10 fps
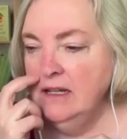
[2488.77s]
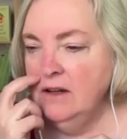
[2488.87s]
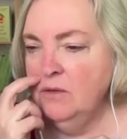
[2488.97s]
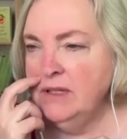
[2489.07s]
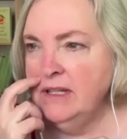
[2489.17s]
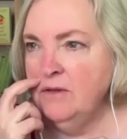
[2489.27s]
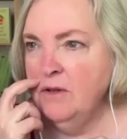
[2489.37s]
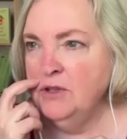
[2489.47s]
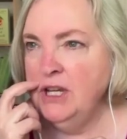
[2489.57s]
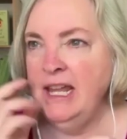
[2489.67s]
or was it
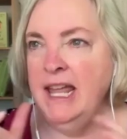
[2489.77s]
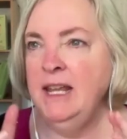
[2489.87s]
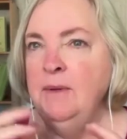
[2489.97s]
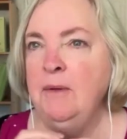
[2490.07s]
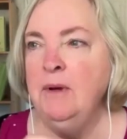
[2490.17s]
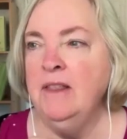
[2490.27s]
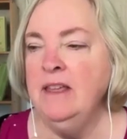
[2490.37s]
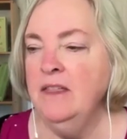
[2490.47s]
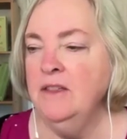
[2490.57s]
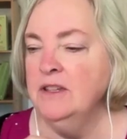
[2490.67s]
crochet? Anyway, one of
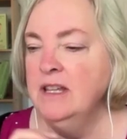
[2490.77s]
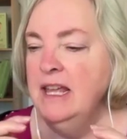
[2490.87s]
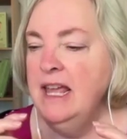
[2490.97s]
the others.